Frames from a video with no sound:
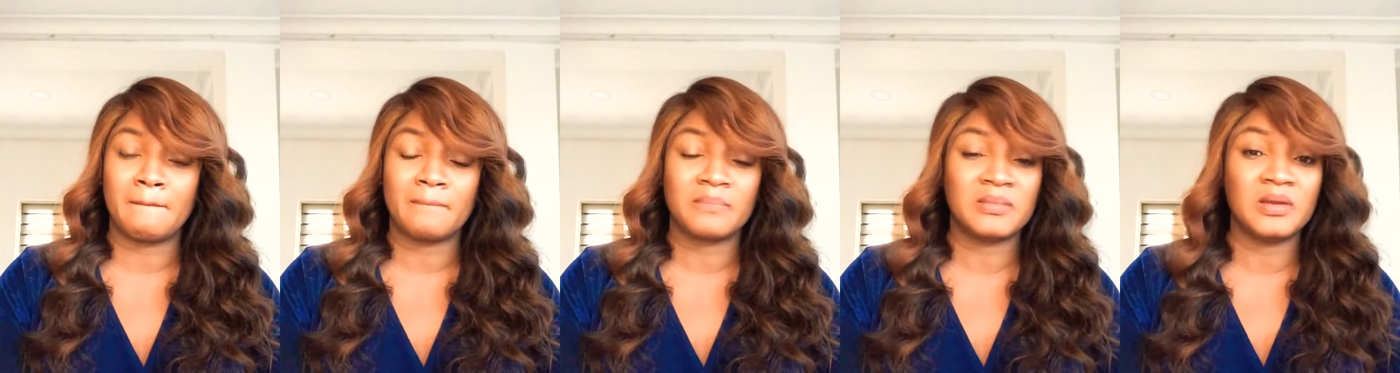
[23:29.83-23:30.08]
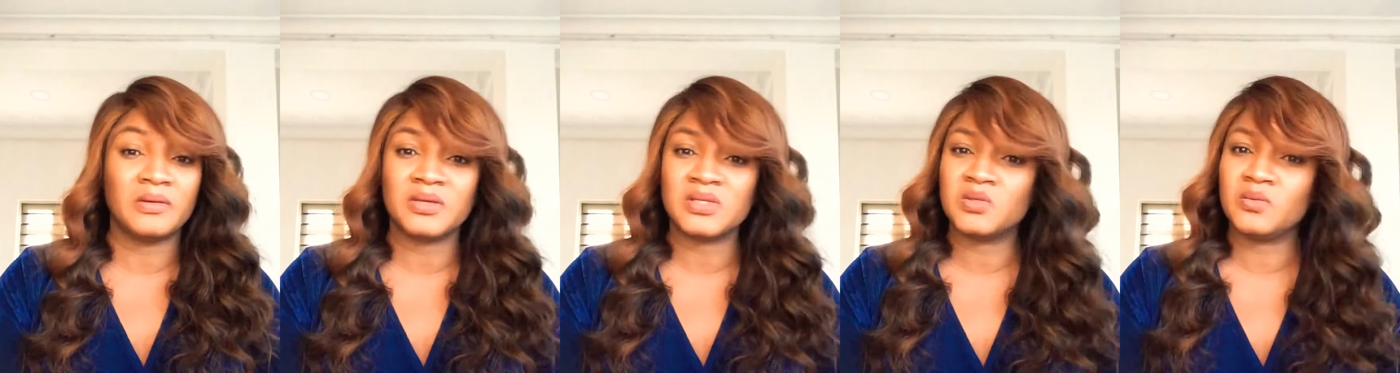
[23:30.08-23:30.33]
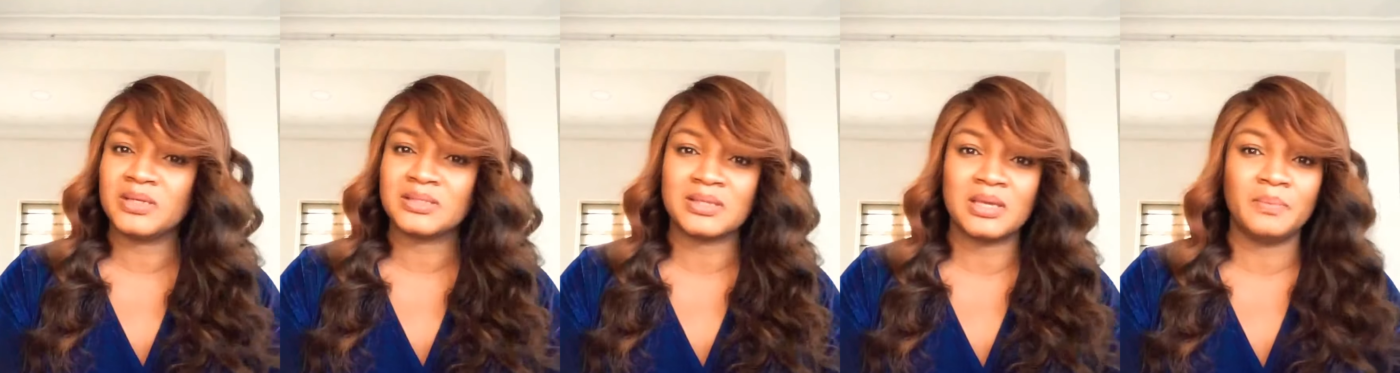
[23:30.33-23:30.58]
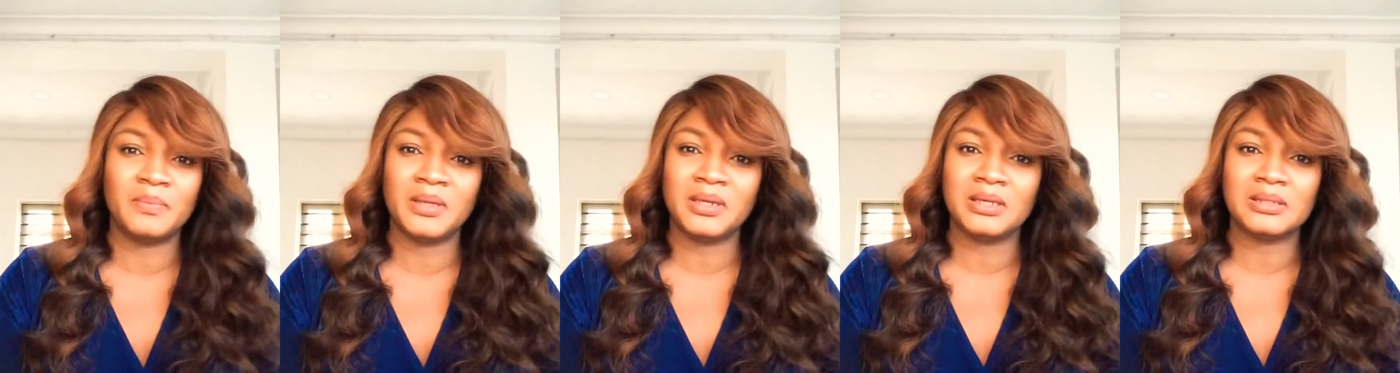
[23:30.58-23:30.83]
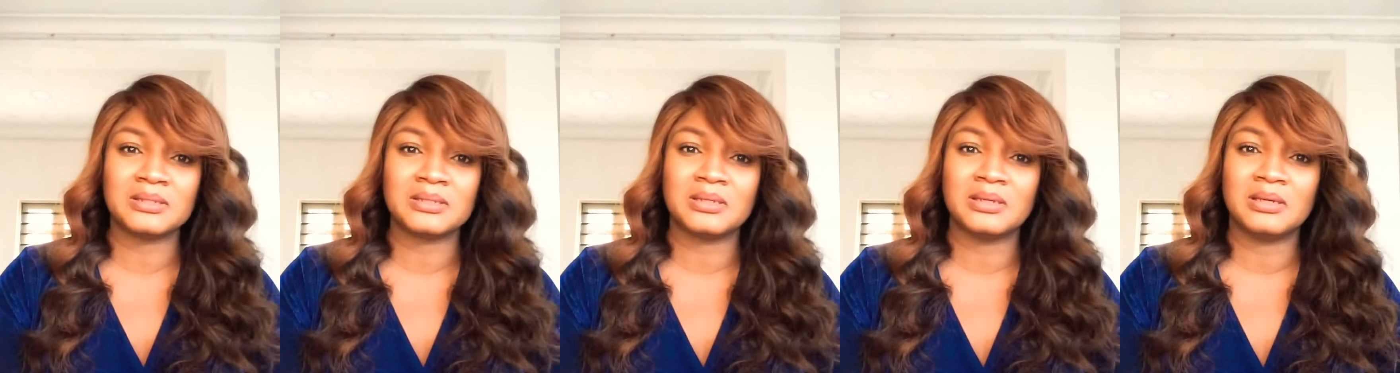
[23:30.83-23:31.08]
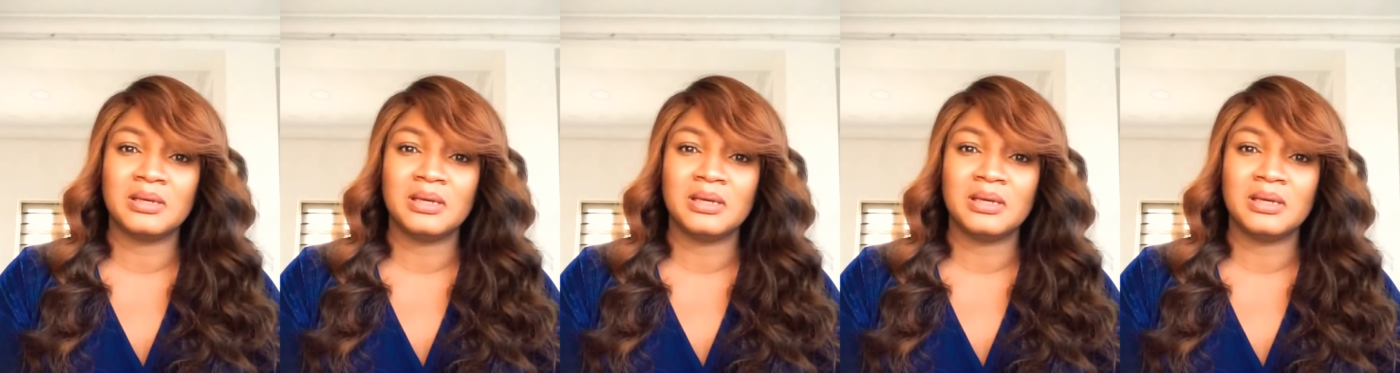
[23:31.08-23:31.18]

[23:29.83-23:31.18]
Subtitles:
There is no escaping it.